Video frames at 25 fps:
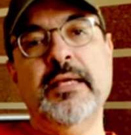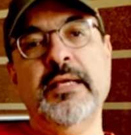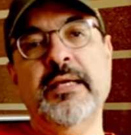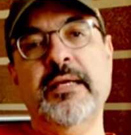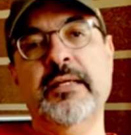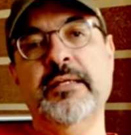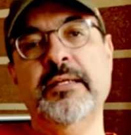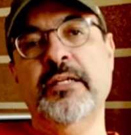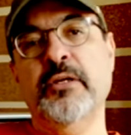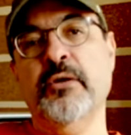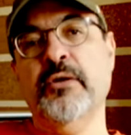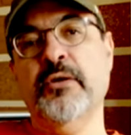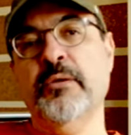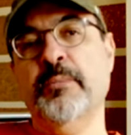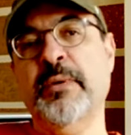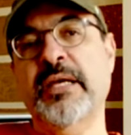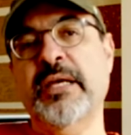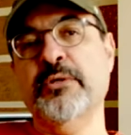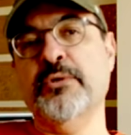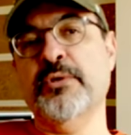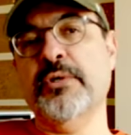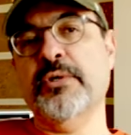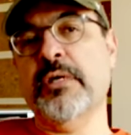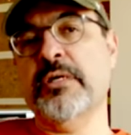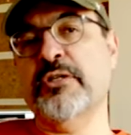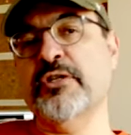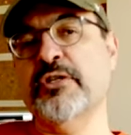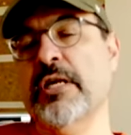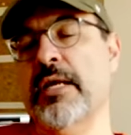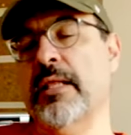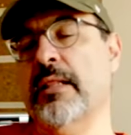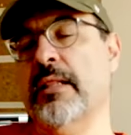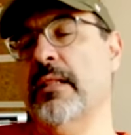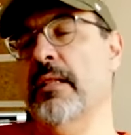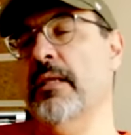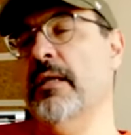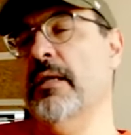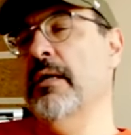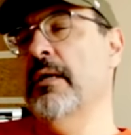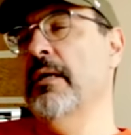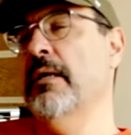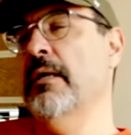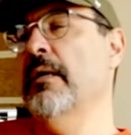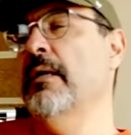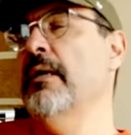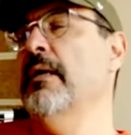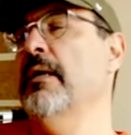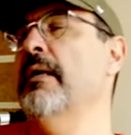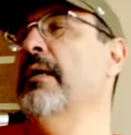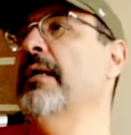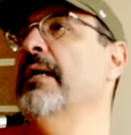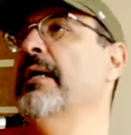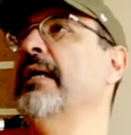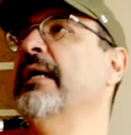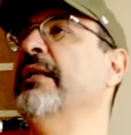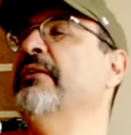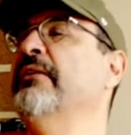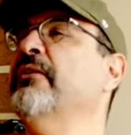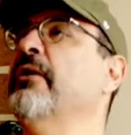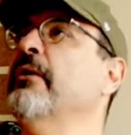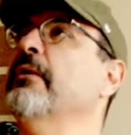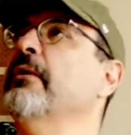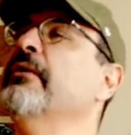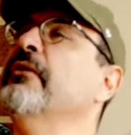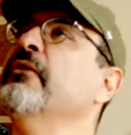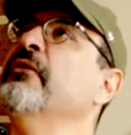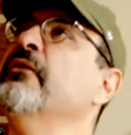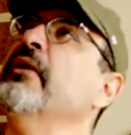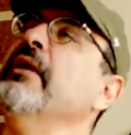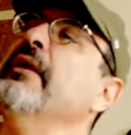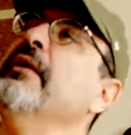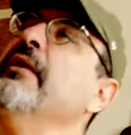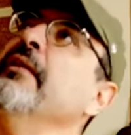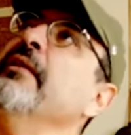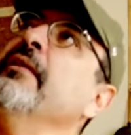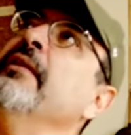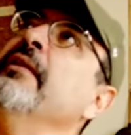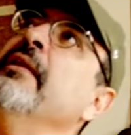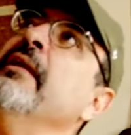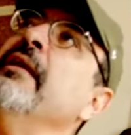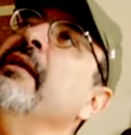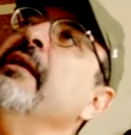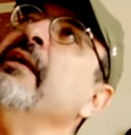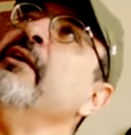and here on the Patreon channel. And so, see, the